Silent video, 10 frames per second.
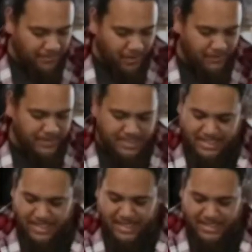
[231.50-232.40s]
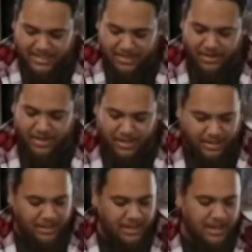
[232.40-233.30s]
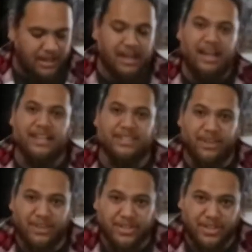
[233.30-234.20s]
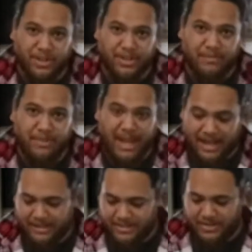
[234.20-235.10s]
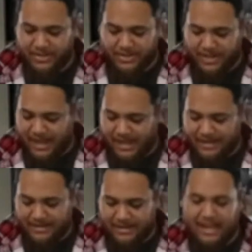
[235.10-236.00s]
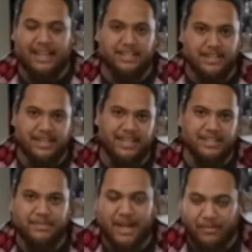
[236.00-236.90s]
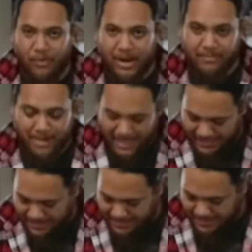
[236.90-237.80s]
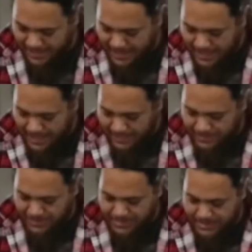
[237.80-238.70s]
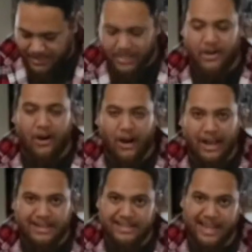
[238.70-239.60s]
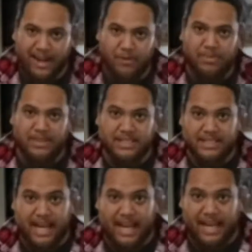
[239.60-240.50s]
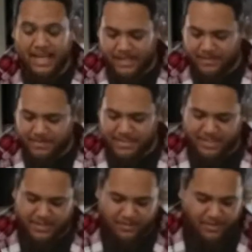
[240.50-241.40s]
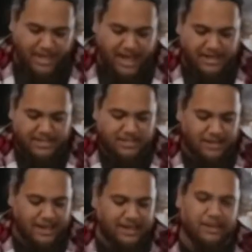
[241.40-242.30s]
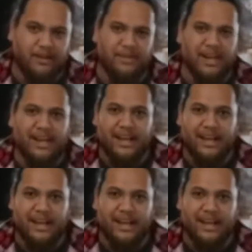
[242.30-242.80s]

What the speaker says: Obviously it's not a solid mount, so you can't, like, it doesn't become one piece. It's just a guide to help stay in the position without it sliding off.